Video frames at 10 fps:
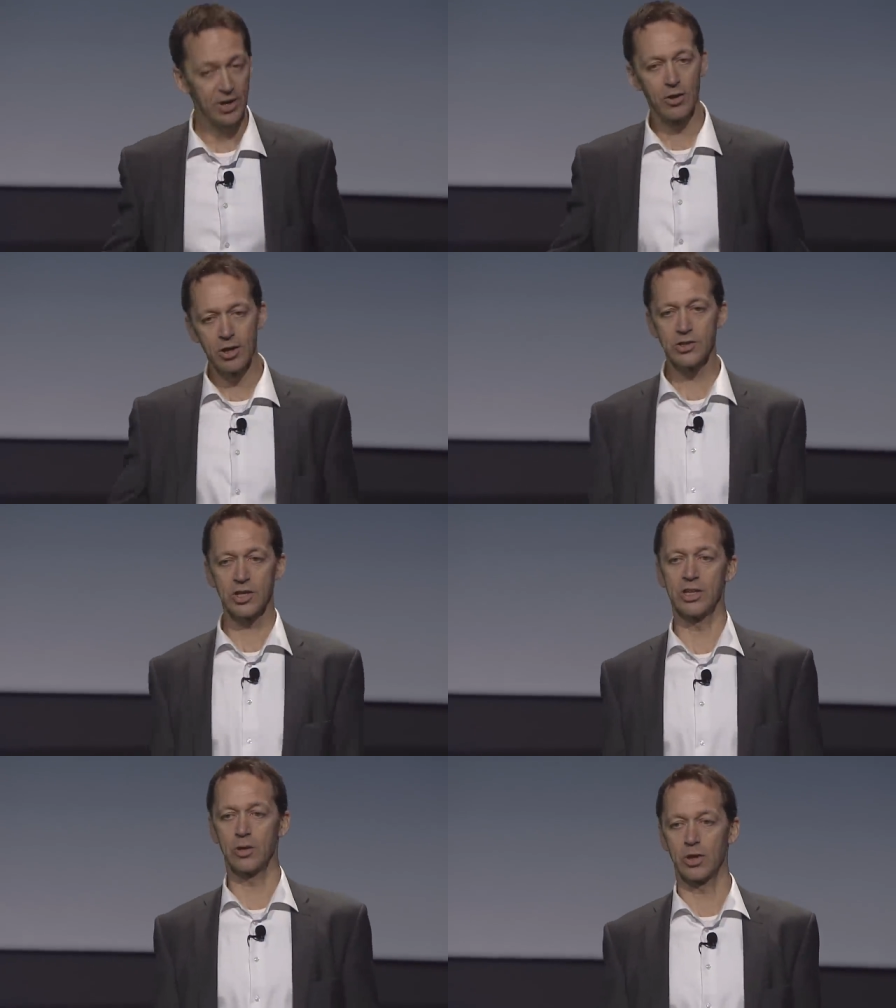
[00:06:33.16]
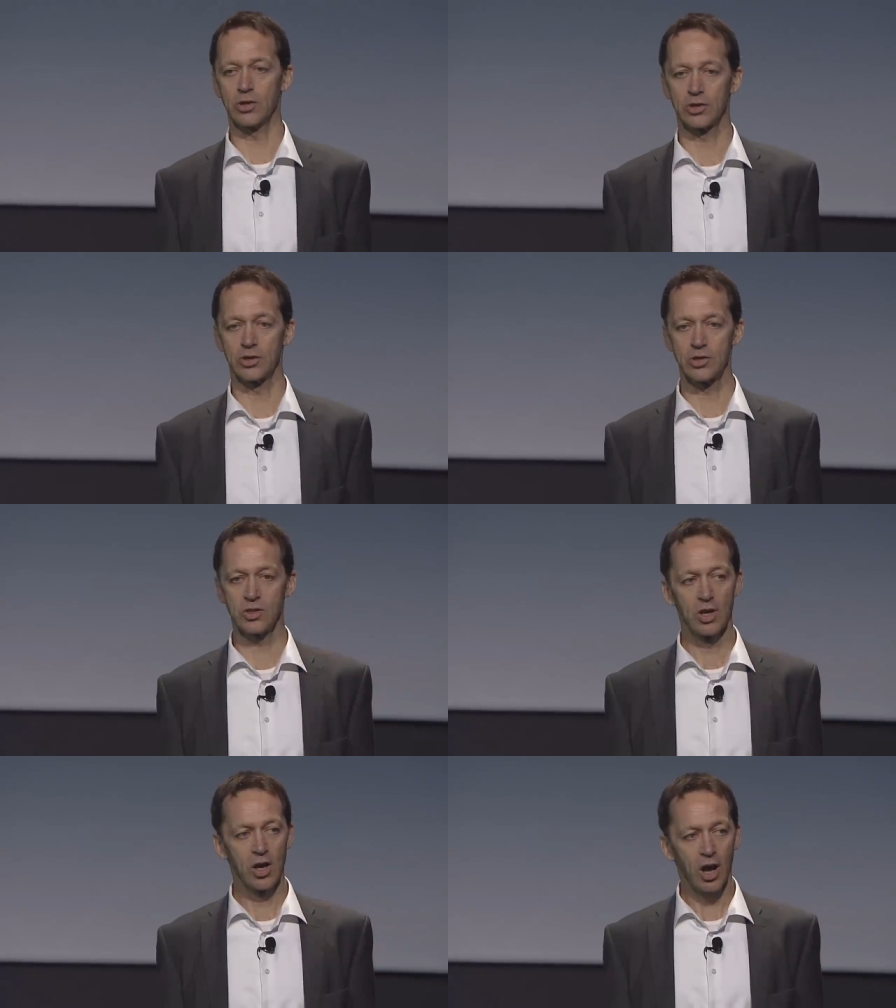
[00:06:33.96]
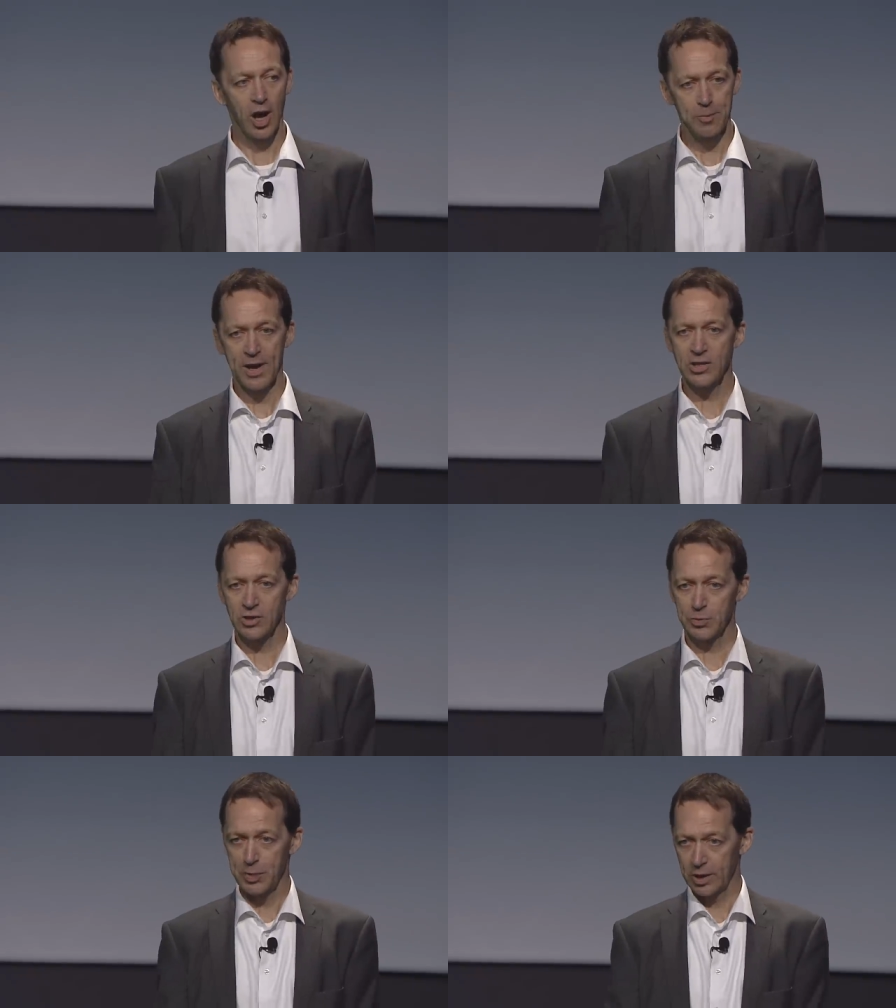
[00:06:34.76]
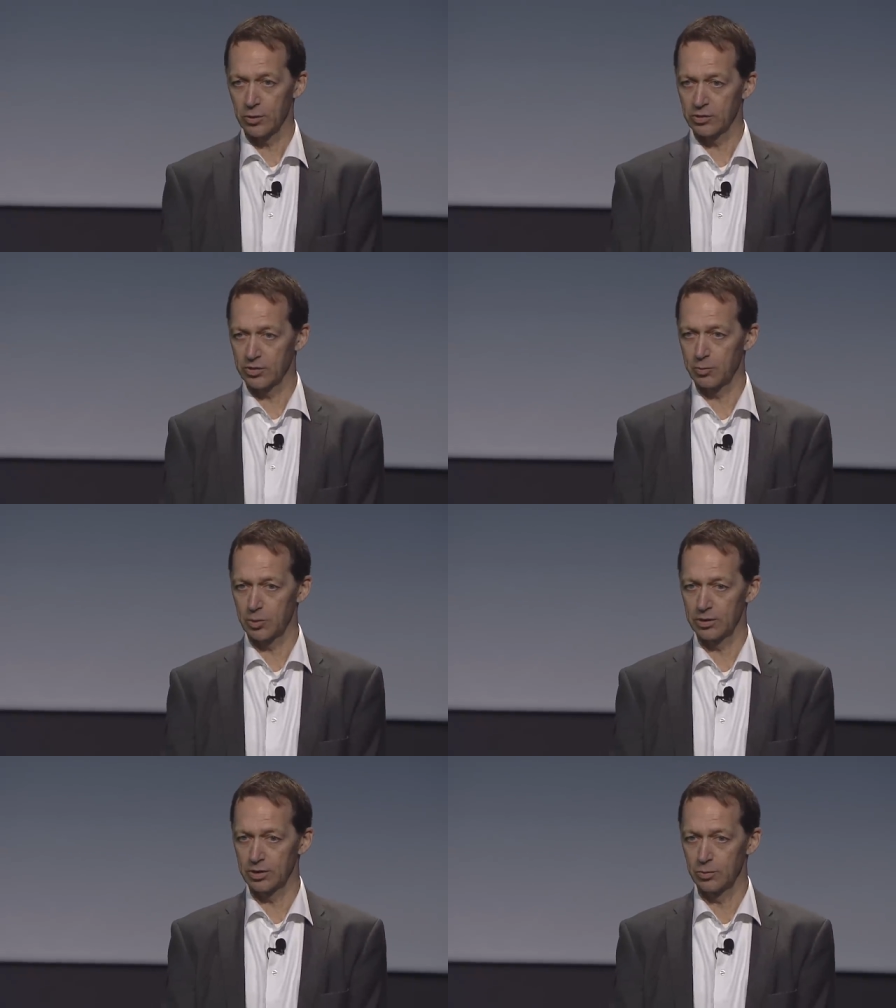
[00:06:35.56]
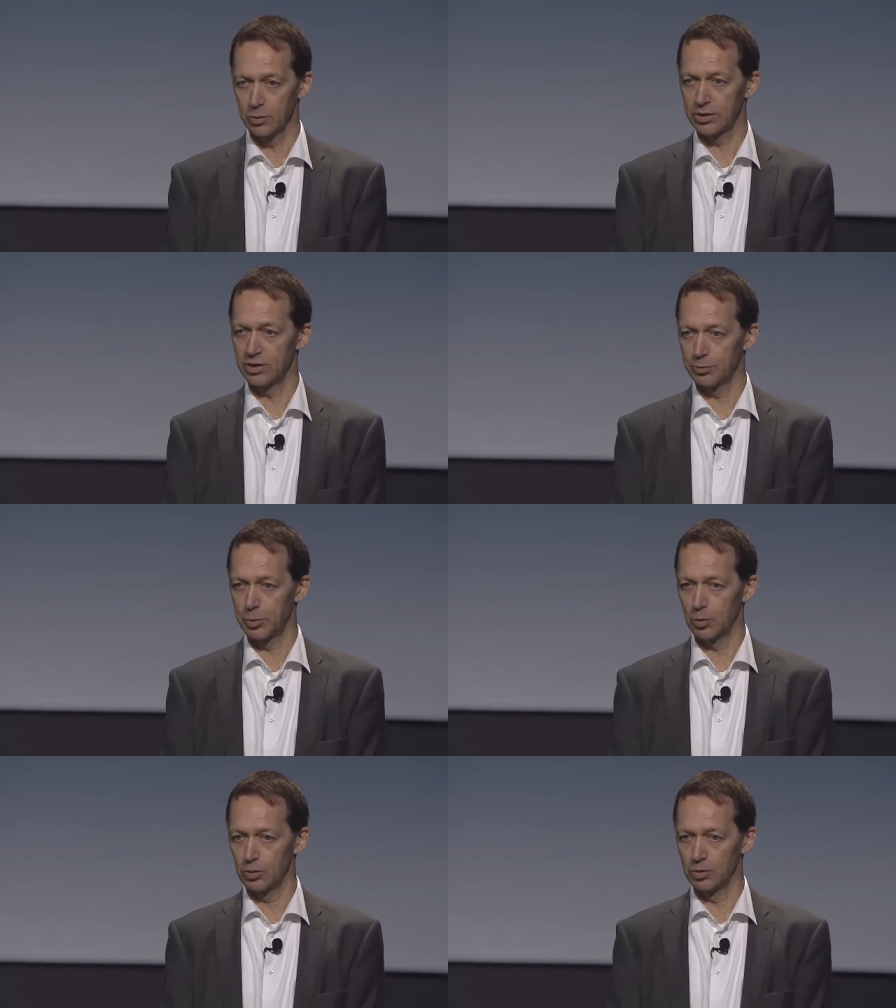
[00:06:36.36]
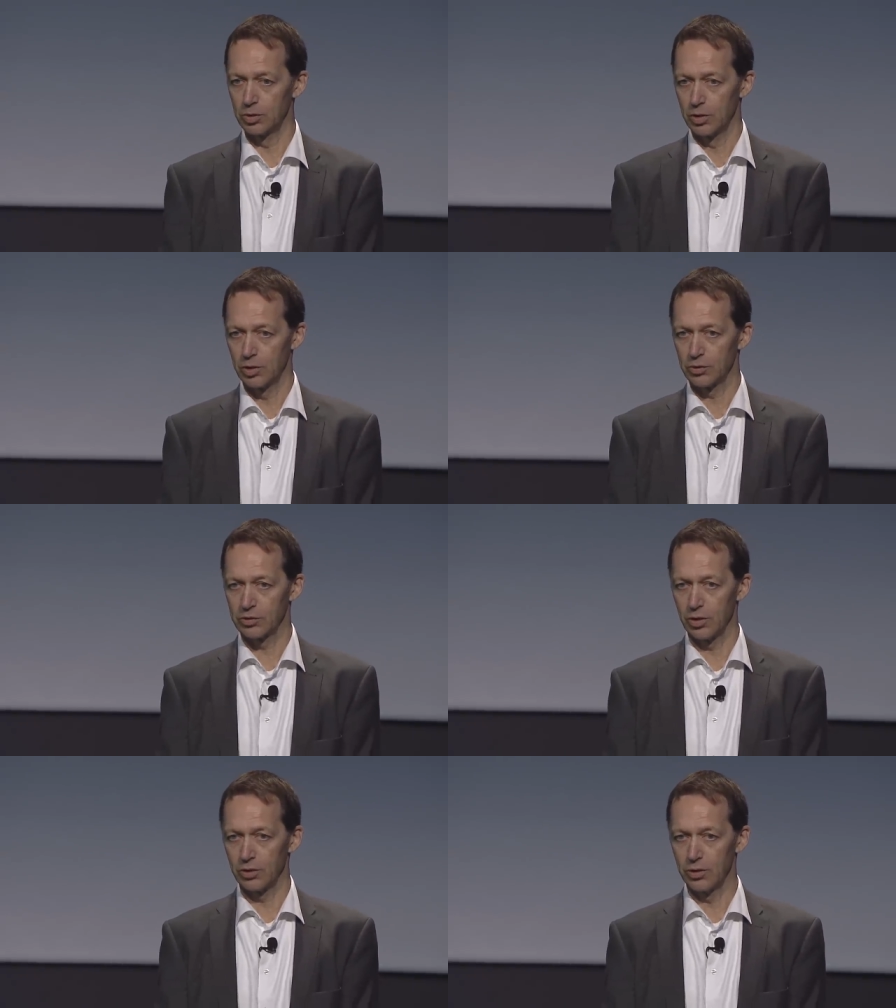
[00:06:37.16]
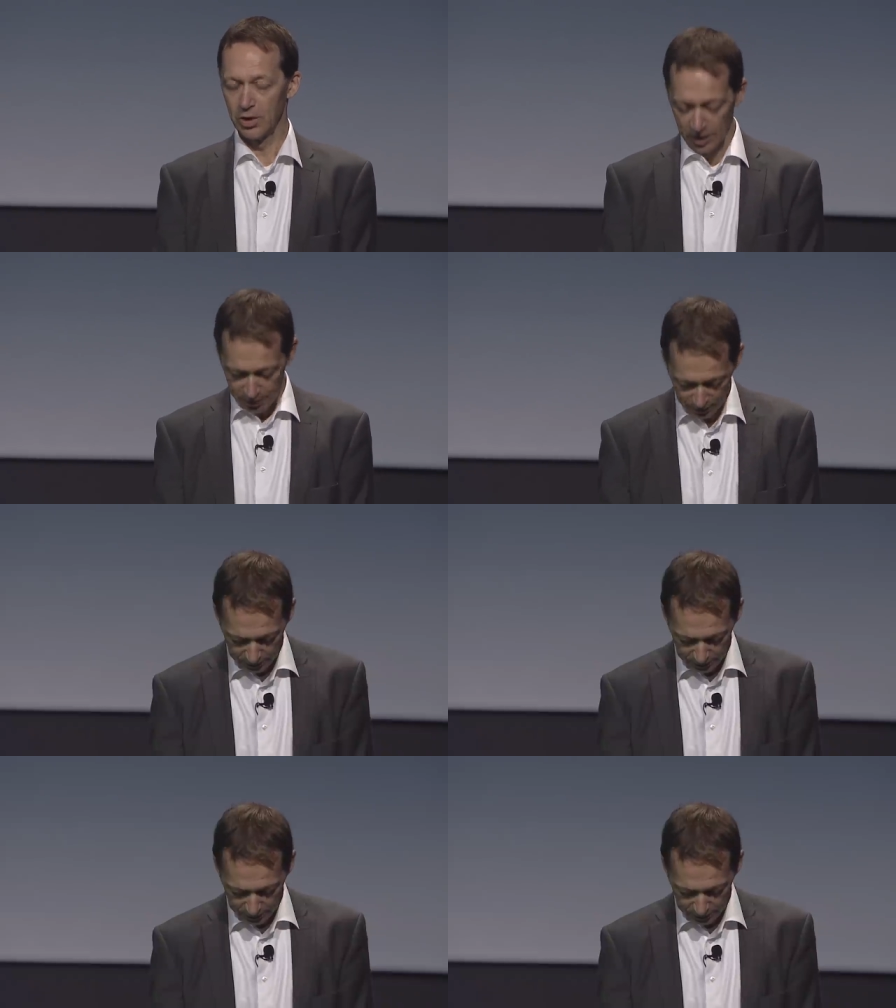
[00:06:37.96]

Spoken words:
there aren't any questions, I may just pick on someone with this ball. So if I